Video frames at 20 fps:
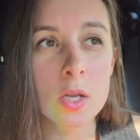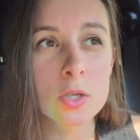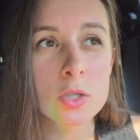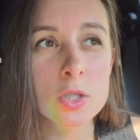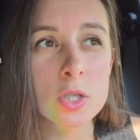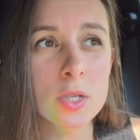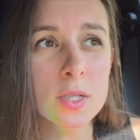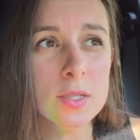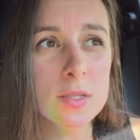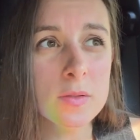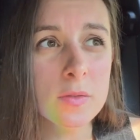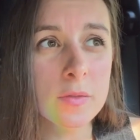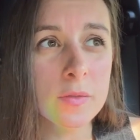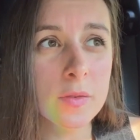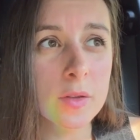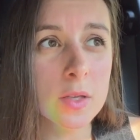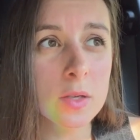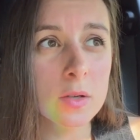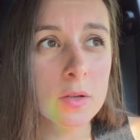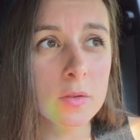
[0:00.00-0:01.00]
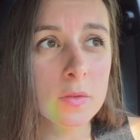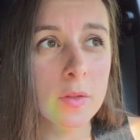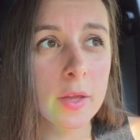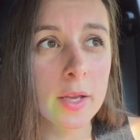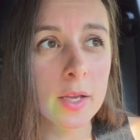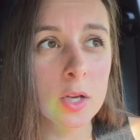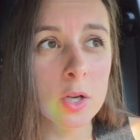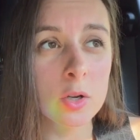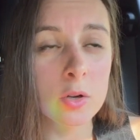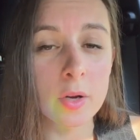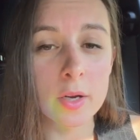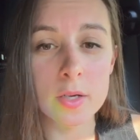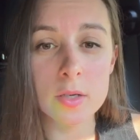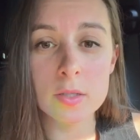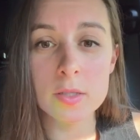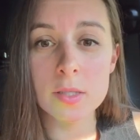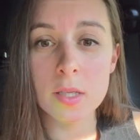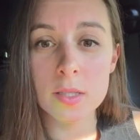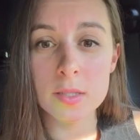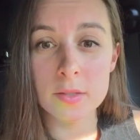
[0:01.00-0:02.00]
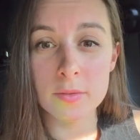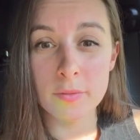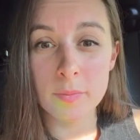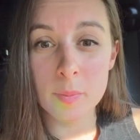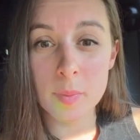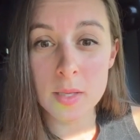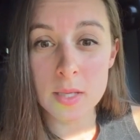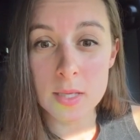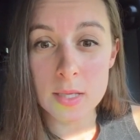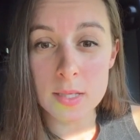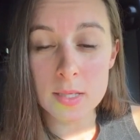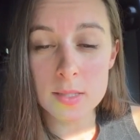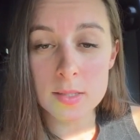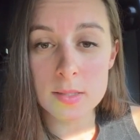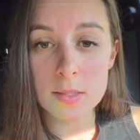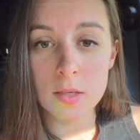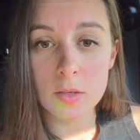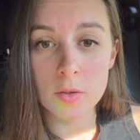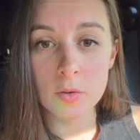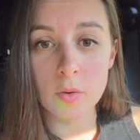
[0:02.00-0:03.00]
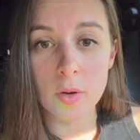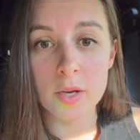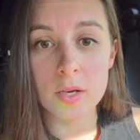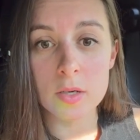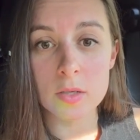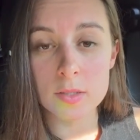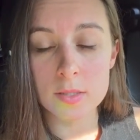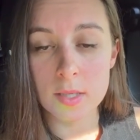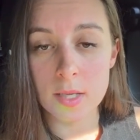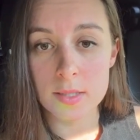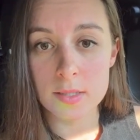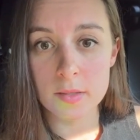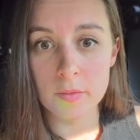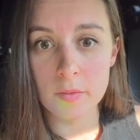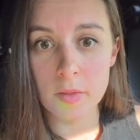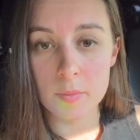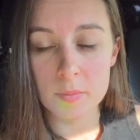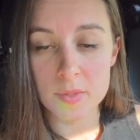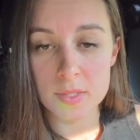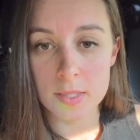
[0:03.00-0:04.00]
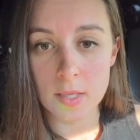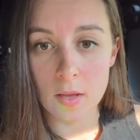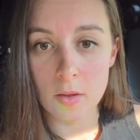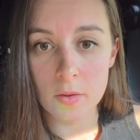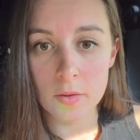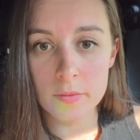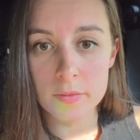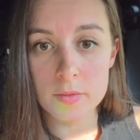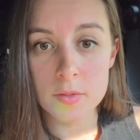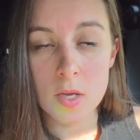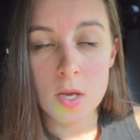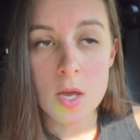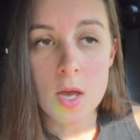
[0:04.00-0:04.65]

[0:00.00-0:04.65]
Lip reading: just feel like a greater sense of peace, a greater sense of themselves.